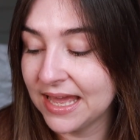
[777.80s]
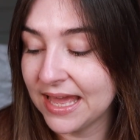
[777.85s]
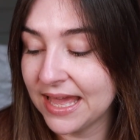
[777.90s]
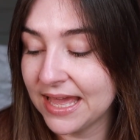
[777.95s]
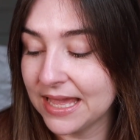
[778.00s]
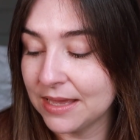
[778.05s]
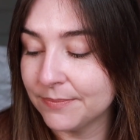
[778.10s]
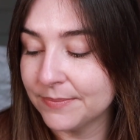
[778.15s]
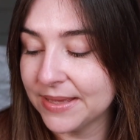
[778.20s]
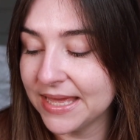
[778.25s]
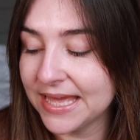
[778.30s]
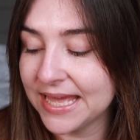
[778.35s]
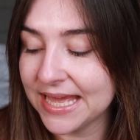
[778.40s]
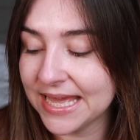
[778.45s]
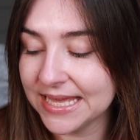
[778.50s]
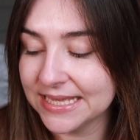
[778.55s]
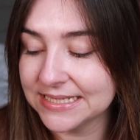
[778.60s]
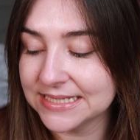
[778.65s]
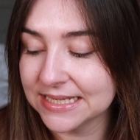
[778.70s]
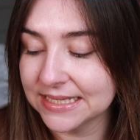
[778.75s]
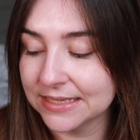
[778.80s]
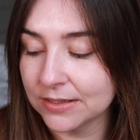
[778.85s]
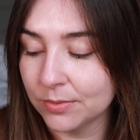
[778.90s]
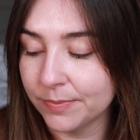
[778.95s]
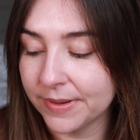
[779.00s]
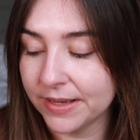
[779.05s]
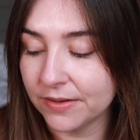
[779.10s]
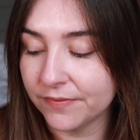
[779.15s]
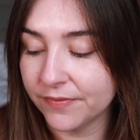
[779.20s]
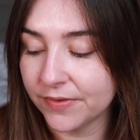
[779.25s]
It is a little
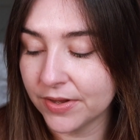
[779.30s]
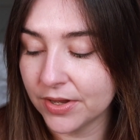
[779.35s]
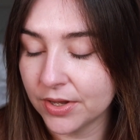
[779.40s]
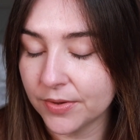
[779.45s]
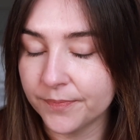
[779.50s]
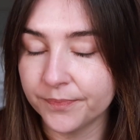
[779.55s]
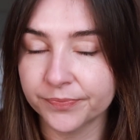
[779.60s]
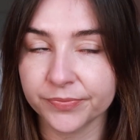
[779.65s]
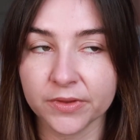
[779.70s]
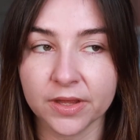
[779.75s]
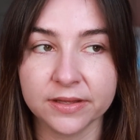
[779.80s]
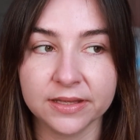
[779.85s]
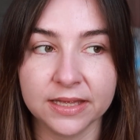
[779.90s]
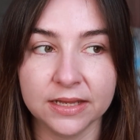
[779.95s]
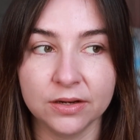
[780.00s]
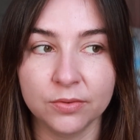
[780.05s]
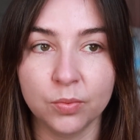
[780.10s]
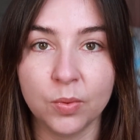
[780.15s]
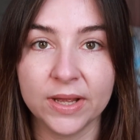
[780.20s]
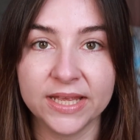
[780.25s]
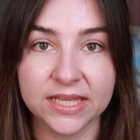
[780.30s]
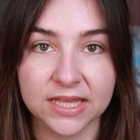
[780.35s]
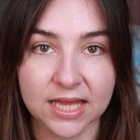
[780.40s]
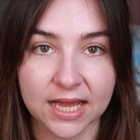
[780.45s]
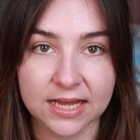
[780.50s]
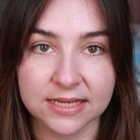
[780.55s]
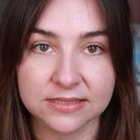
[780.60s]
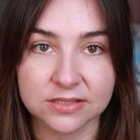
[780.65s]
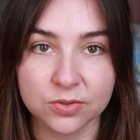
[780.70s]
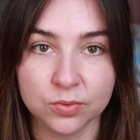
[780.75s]
bit of a kind of white
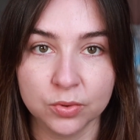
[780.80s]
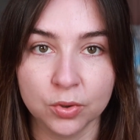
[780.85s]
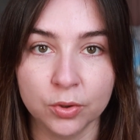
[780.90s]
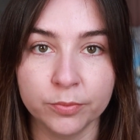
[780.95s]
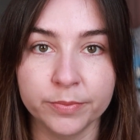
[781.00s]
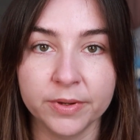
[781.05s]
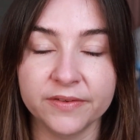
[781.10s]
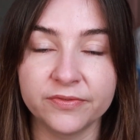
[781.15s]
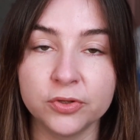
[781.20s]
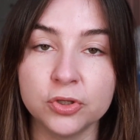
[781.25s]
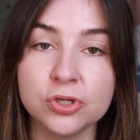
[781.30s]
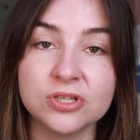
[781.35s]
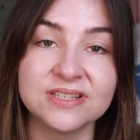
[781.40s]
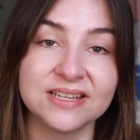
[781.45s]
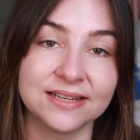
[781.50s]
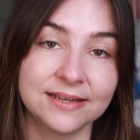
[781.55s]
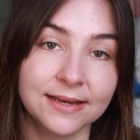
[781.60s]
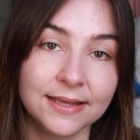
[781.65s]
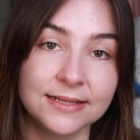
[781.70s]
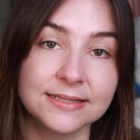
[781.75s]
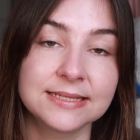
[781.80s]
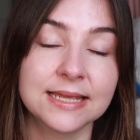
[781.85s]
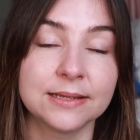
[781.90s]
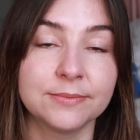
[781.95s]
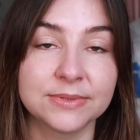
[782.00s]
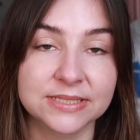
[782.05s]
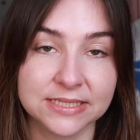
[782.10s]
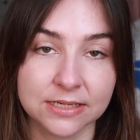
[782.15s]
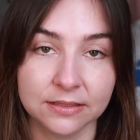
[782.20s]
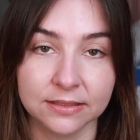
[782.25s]
cast going on, but if you use it at night
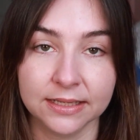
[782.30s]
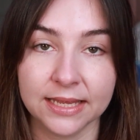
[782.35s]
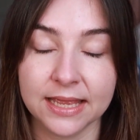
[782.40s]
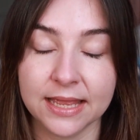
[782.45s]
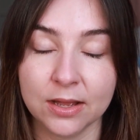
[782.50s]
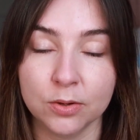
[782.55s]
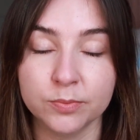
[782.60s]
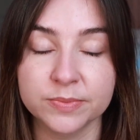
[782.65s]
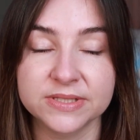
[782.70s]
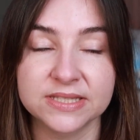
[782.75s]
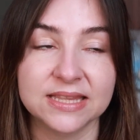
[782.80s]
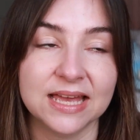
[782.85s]
time, it certainly helps.